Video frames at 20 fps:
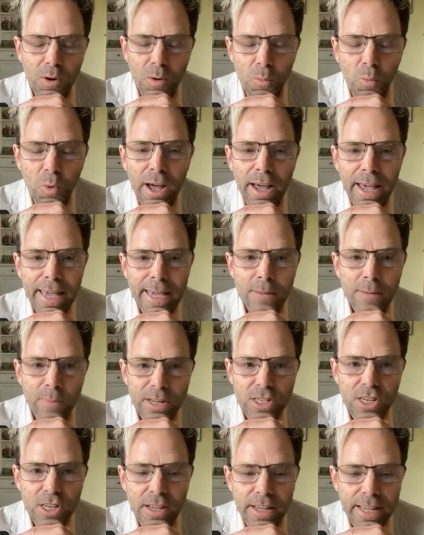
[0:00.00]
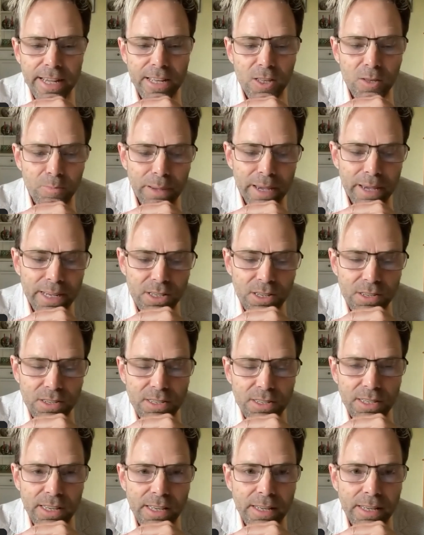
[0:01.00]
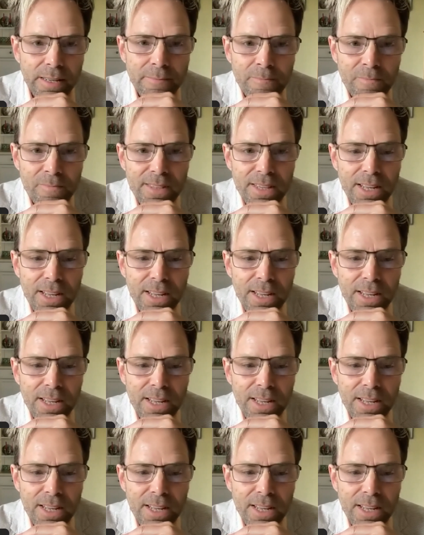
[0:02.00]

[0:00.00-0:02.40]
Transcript: way in which I expect to see